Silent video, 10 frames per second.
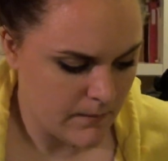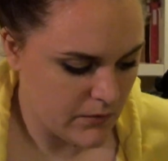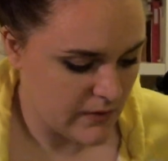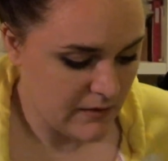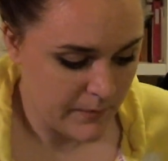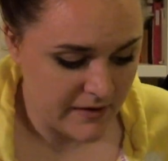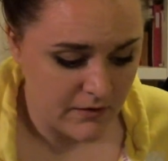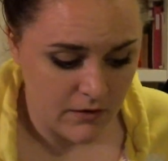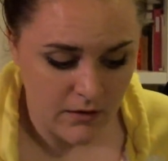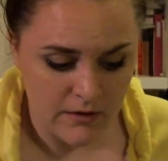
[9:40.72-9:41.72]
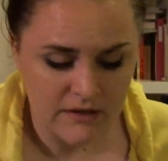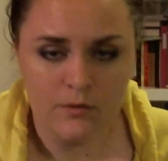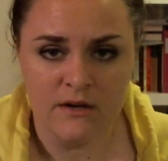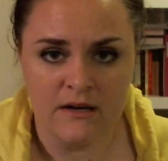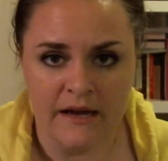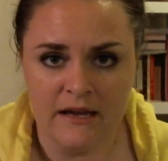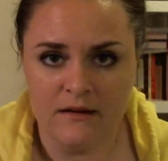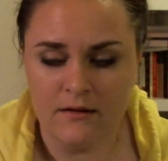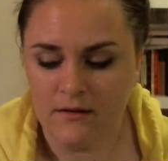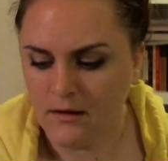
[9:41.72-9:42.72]
So that's basically all I do at night.
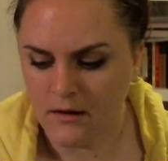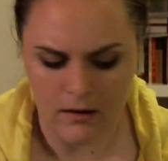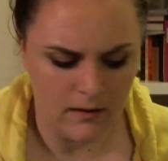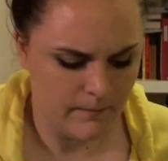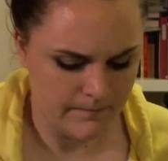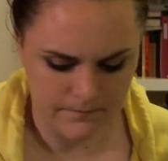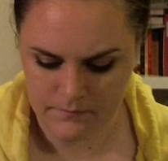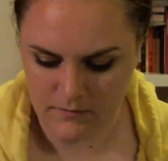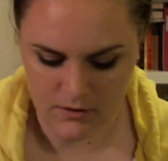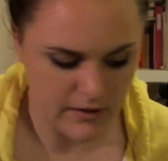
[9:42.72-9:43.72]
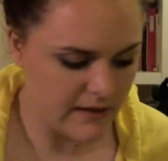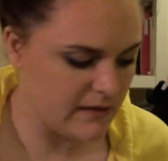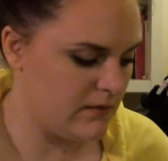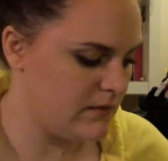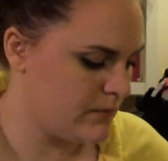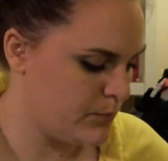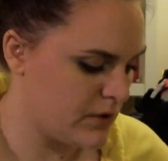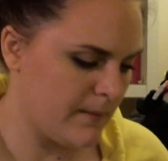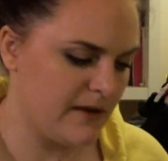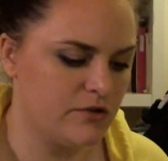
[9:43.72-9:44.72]
Cleanse, put
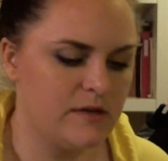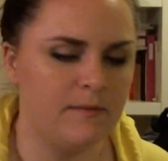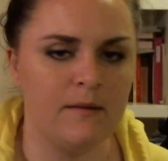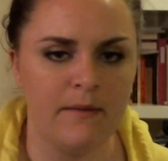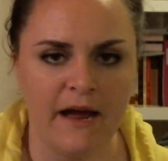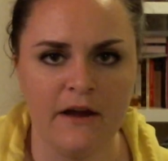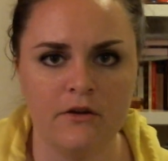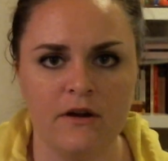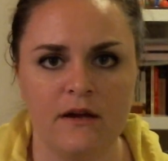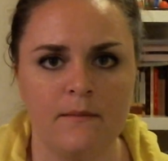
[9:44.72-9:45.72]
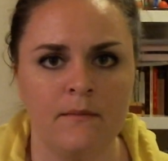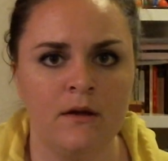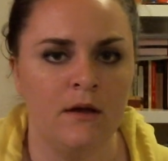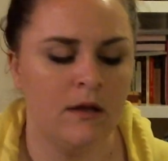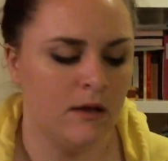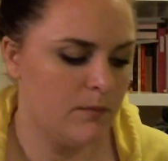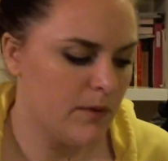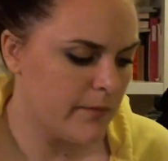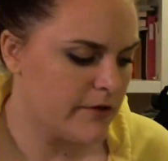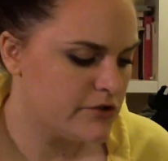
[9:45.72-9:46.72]
on my treatment, my eye cream,
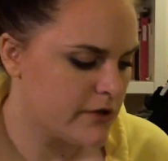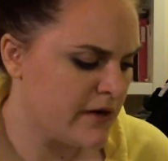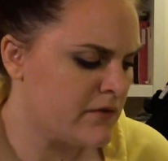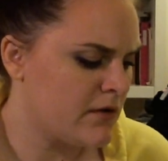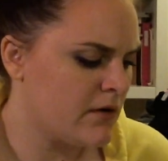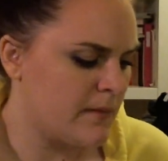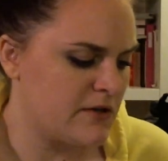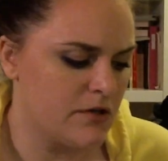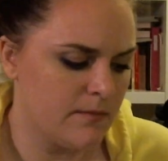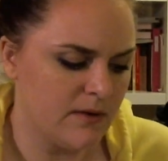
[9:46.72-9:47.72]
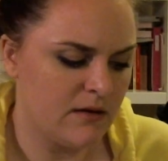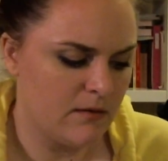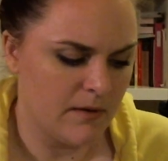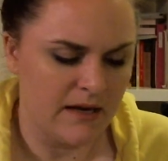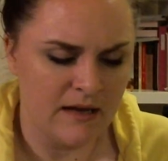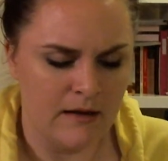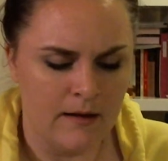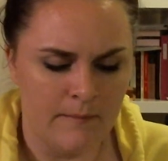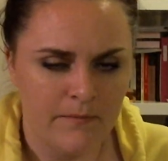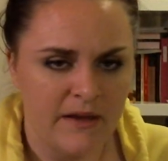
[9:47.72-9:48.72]
my moisturizer, my treatment,
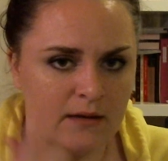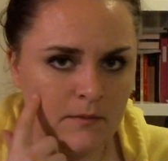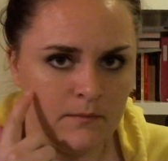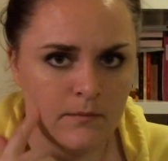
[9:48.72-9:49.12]
my like